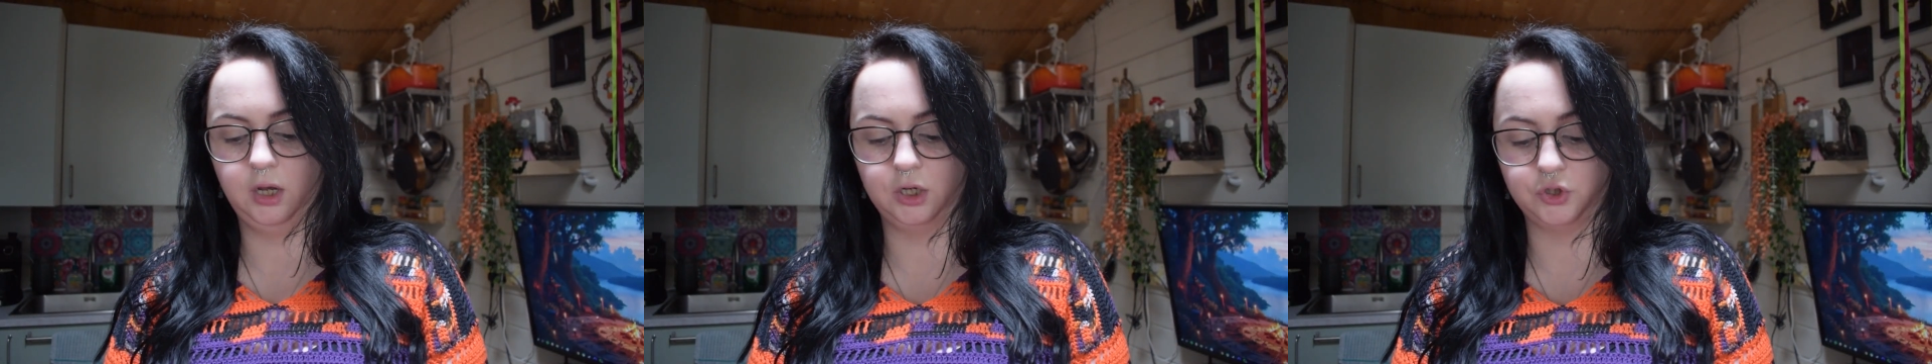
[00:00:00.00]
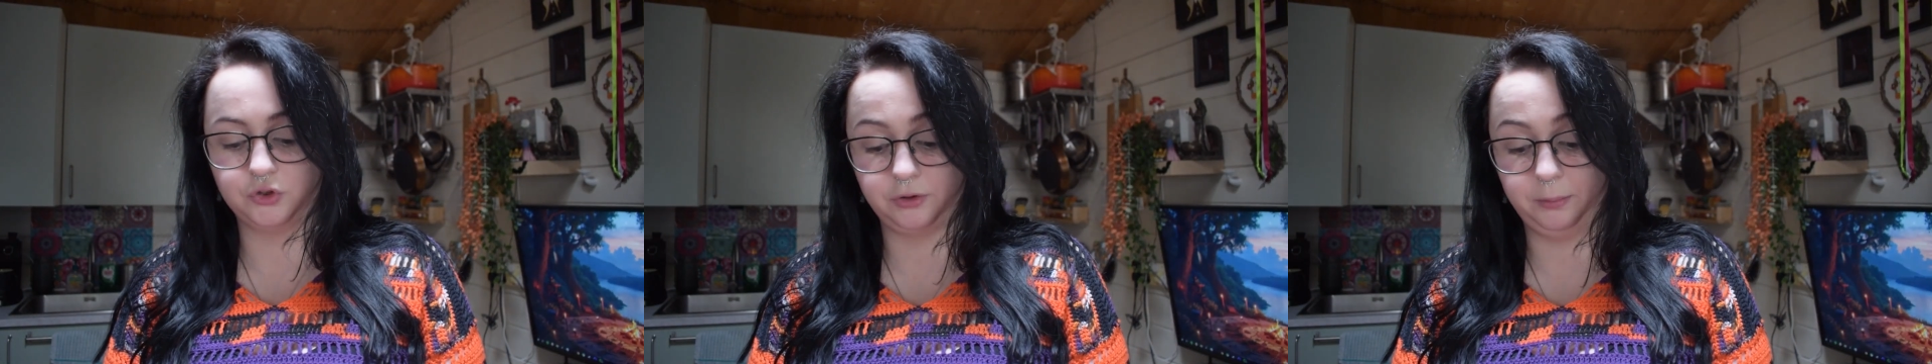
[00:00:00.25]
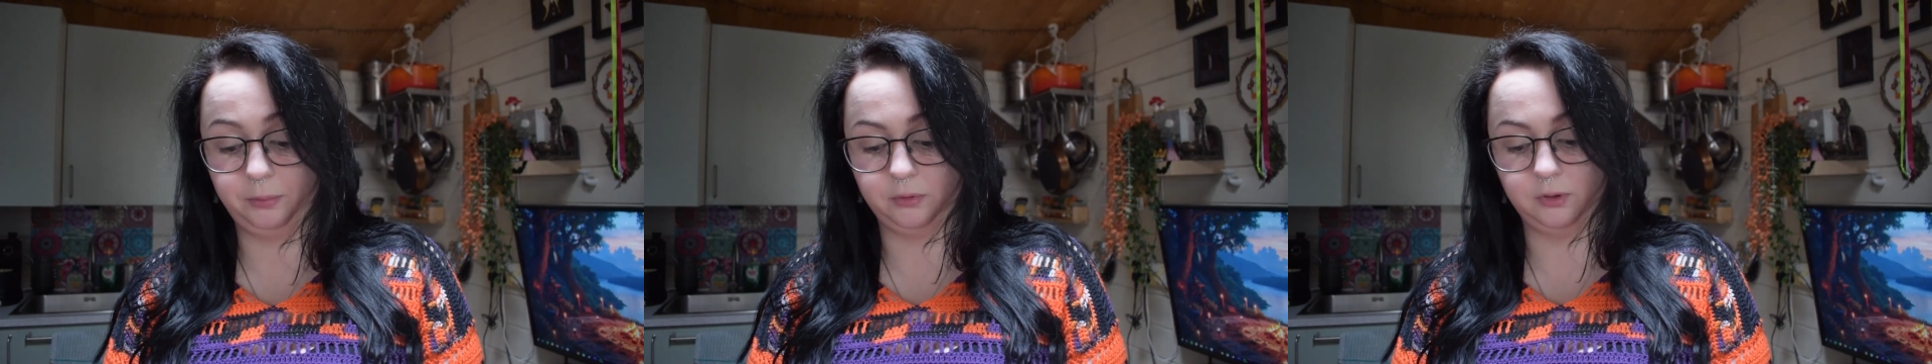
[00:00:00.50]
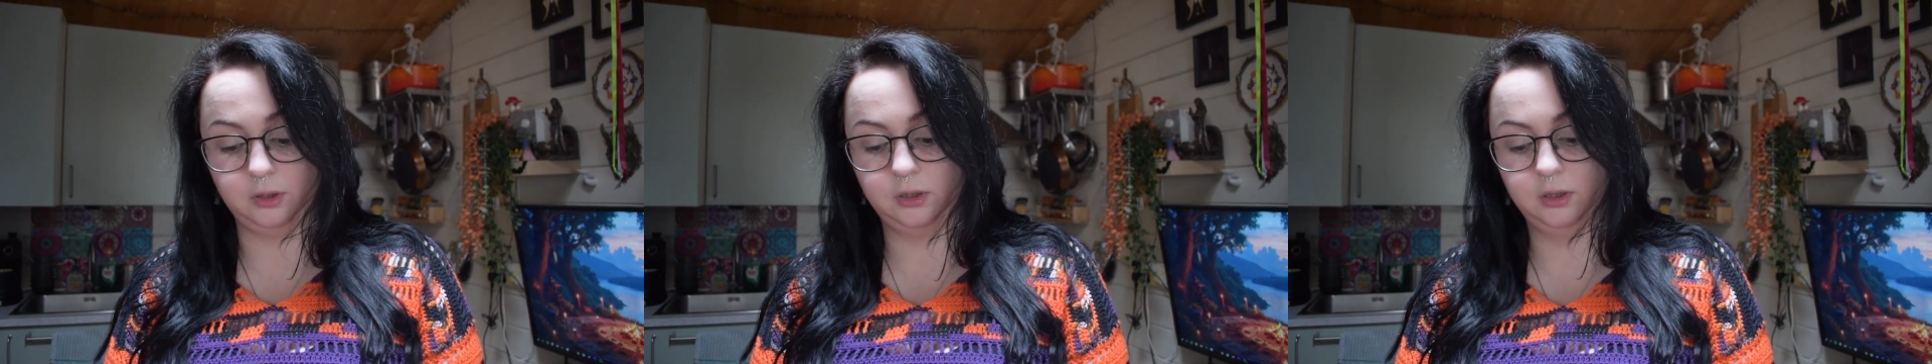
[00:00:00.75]
a
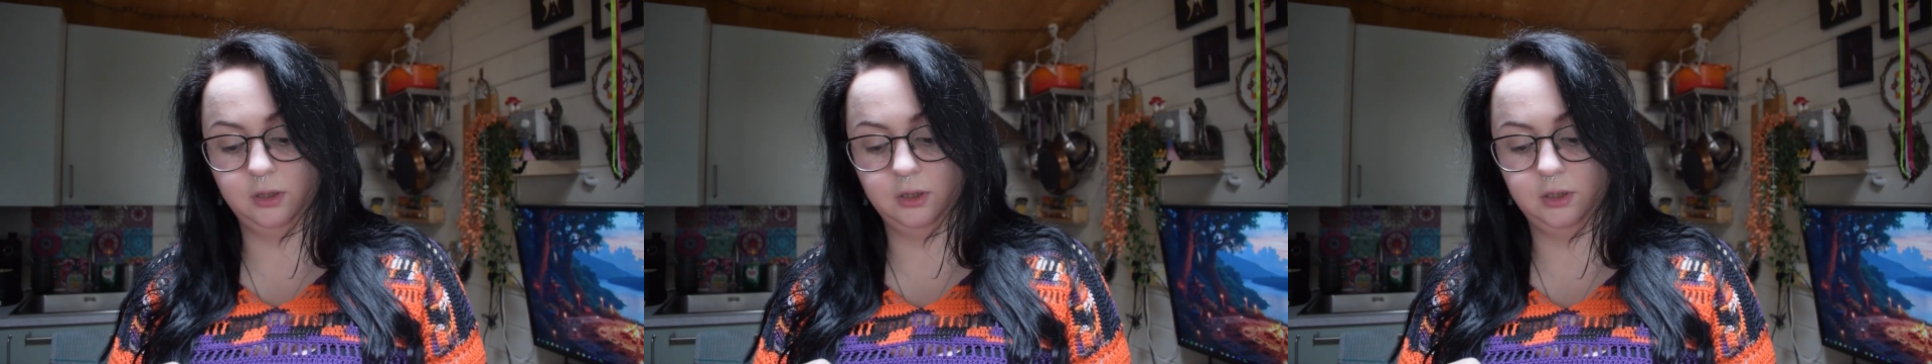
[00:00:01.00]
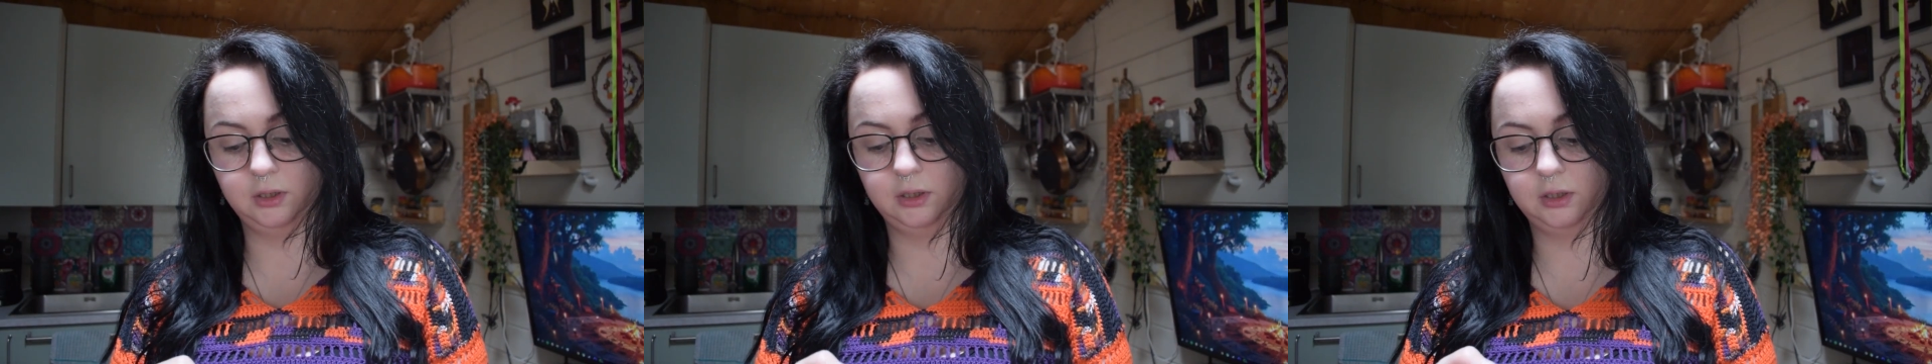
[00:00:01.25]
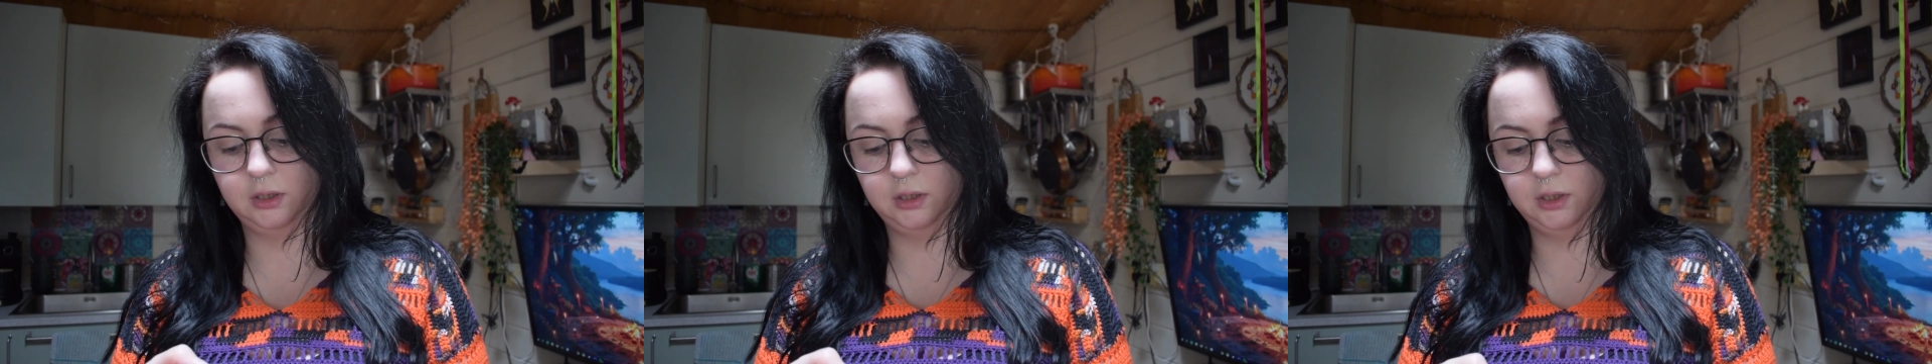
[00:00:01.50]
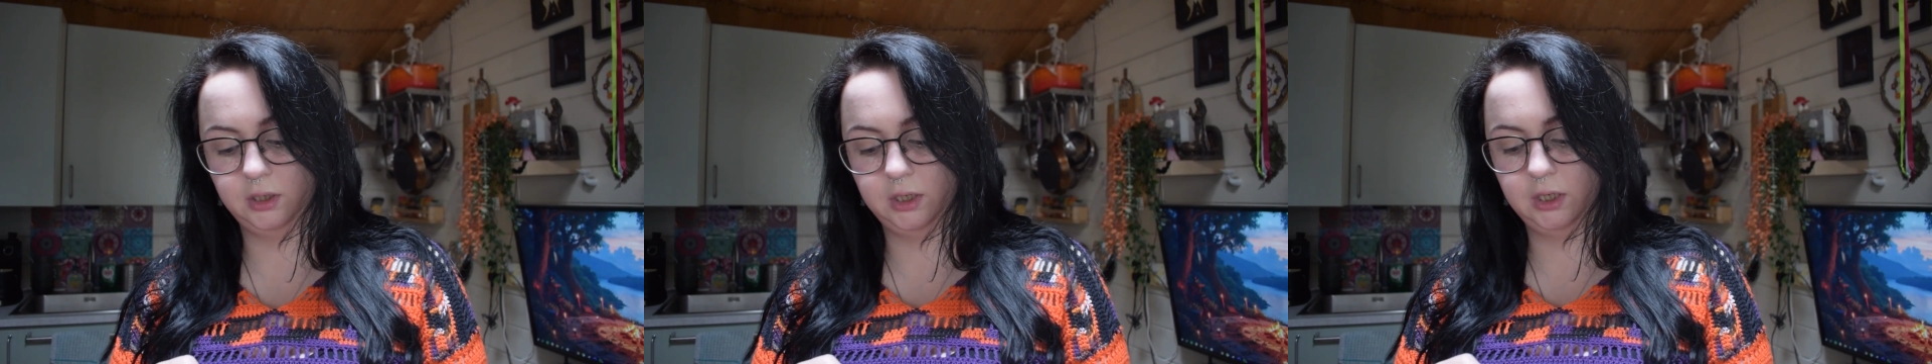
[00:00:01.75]
triple,
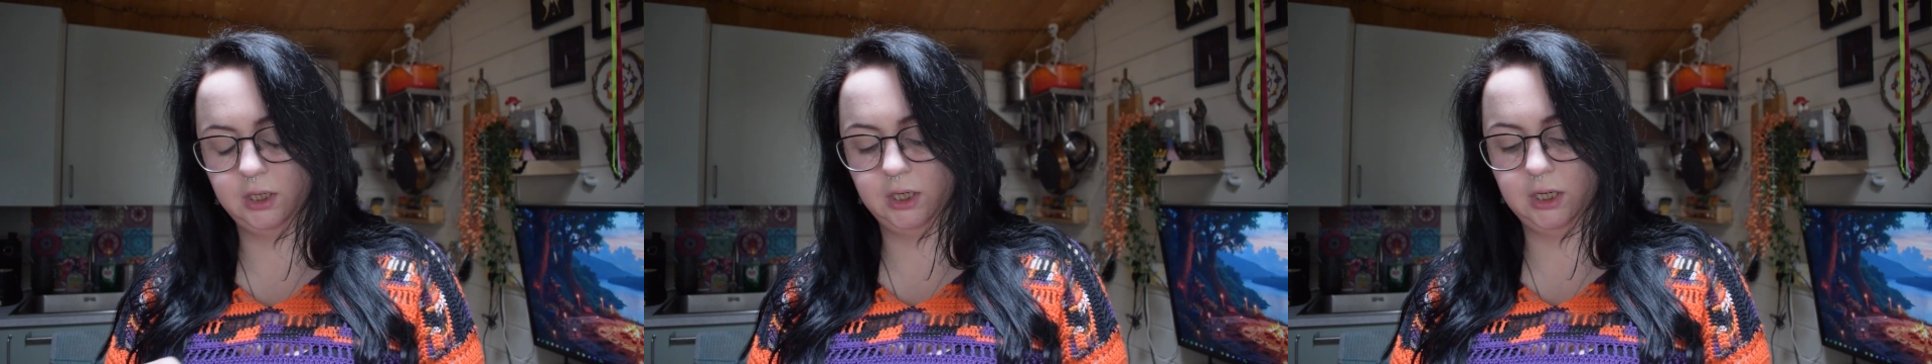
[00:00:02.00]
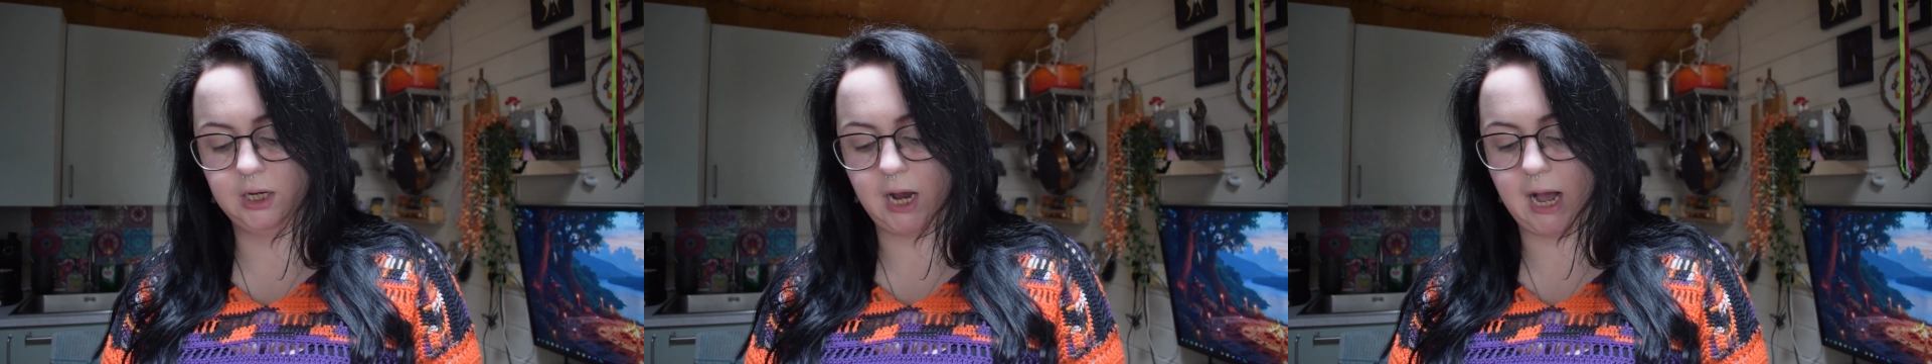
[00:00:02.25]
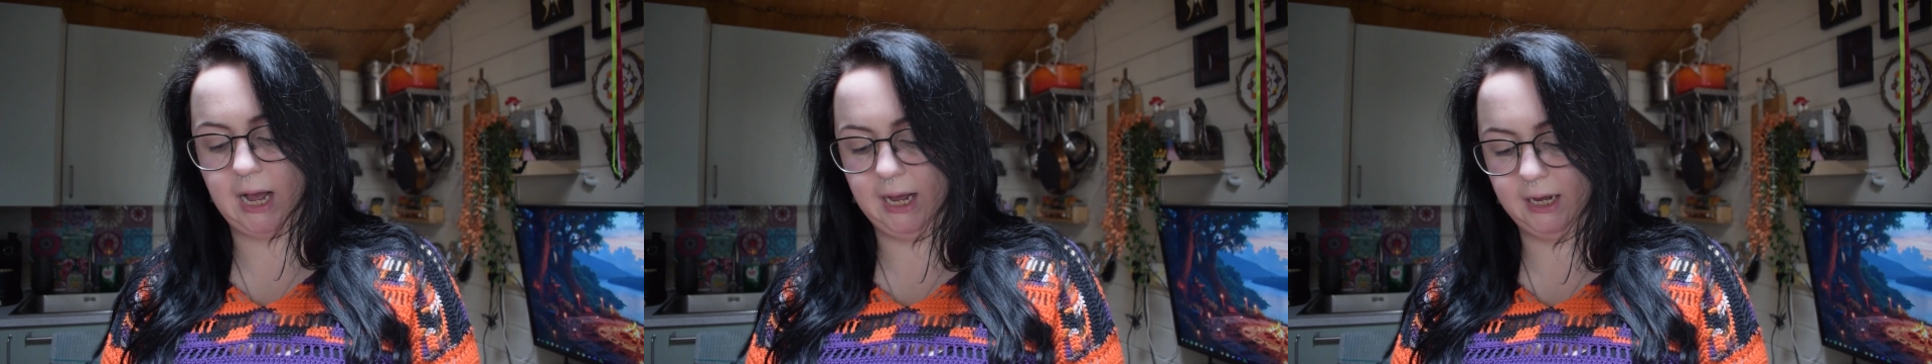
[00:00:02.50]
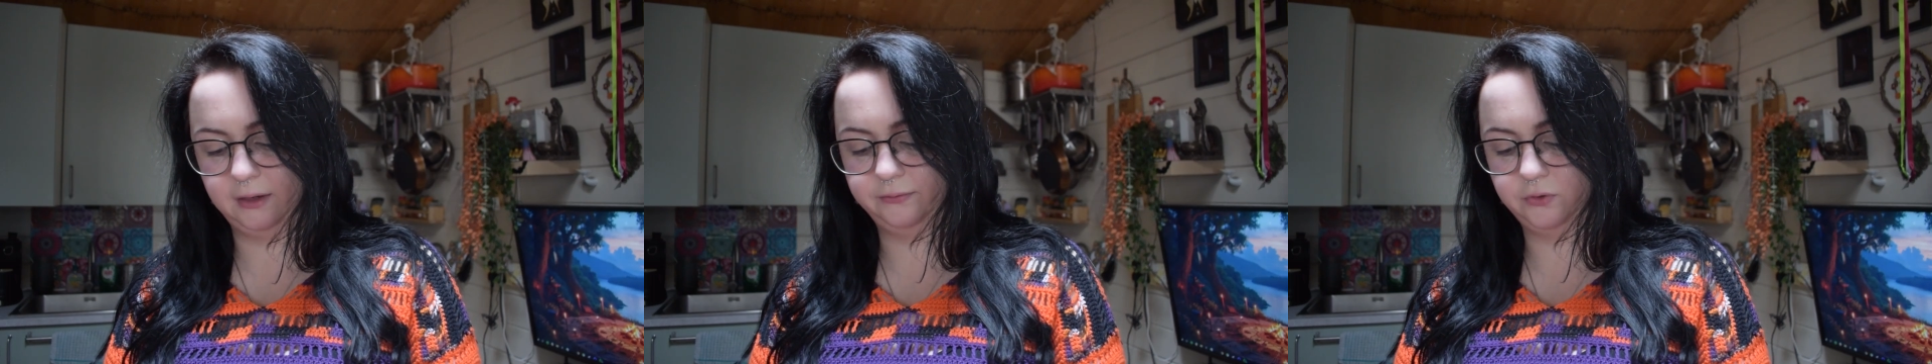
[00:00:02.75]
a
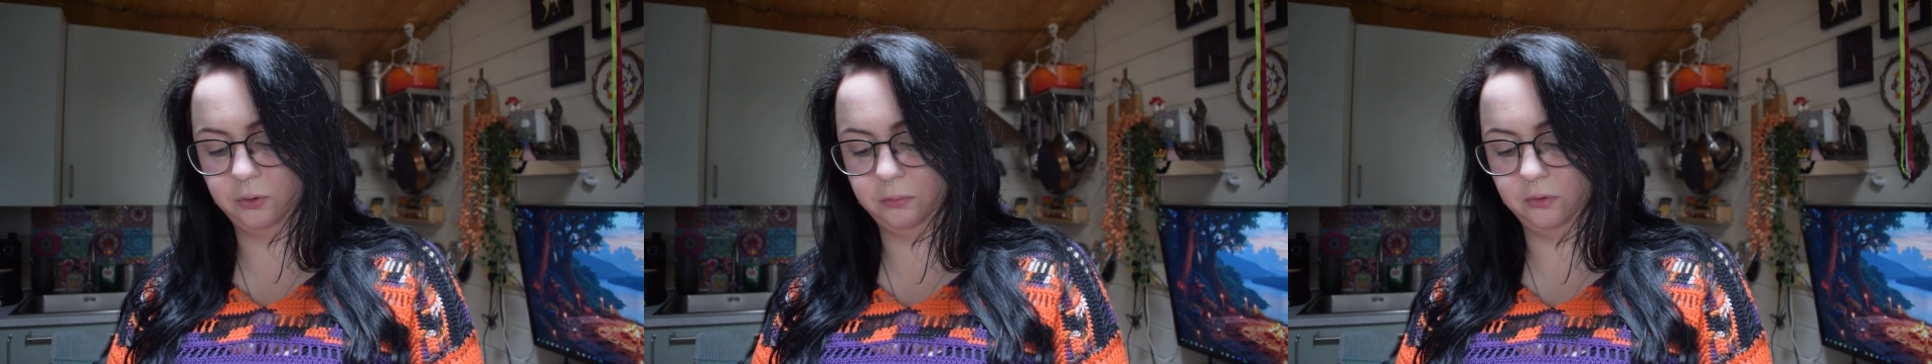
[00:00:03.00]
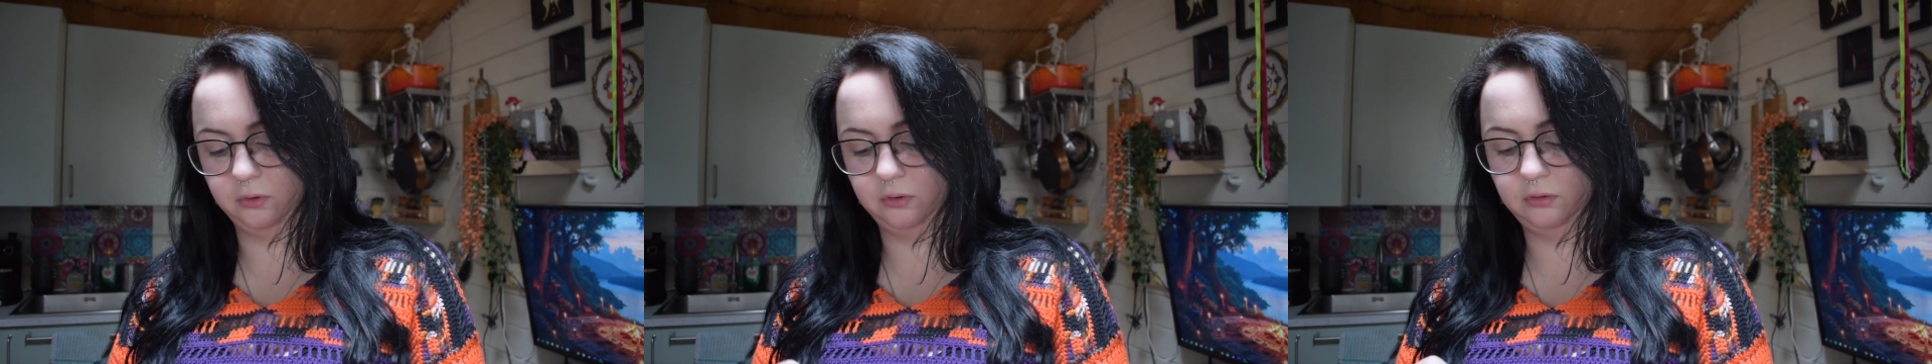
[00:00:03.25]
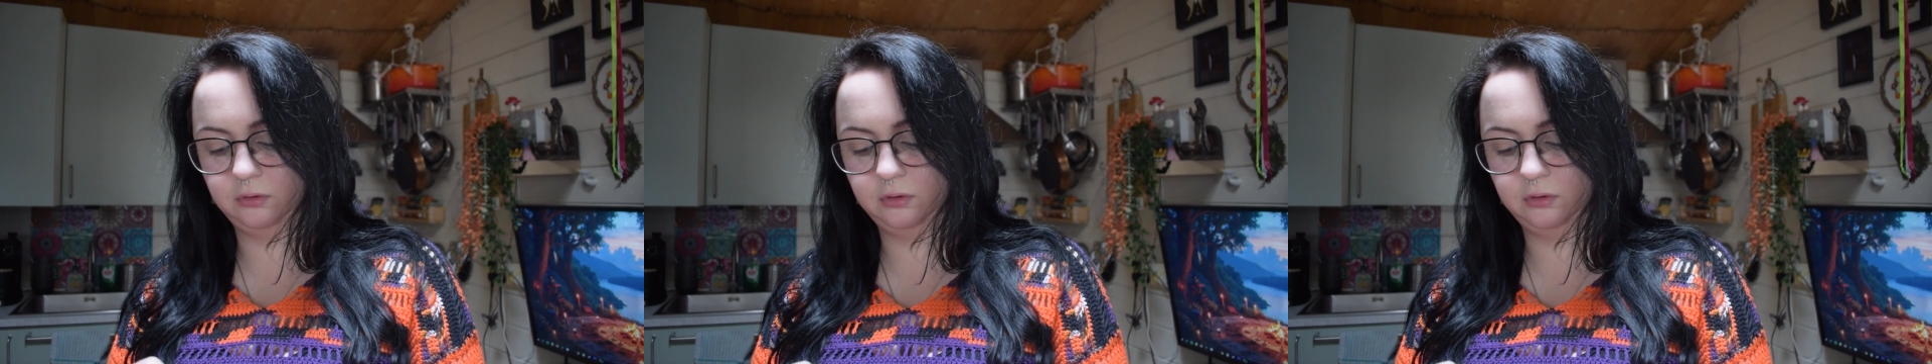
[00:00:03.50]
half double,